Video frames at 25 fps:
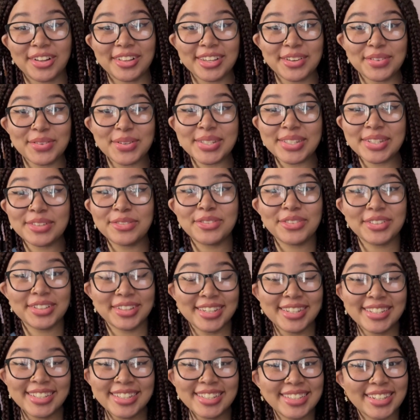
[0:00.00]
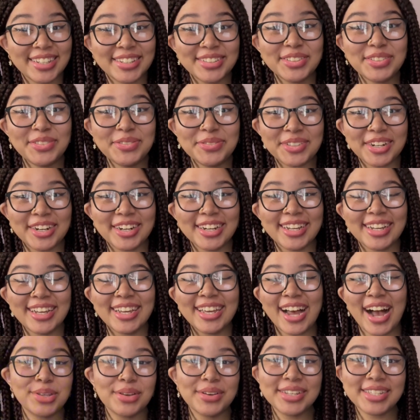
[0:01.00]
It was a really successful market.
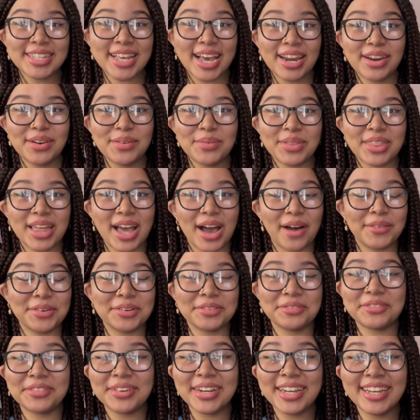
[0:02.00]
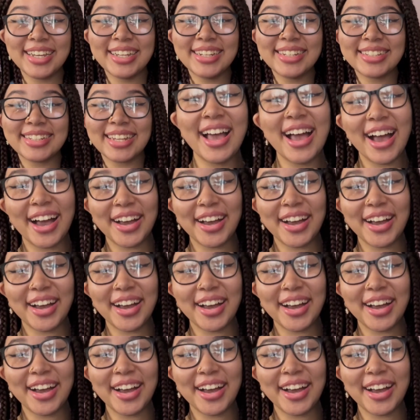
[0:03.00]
I'm so excited with how it went.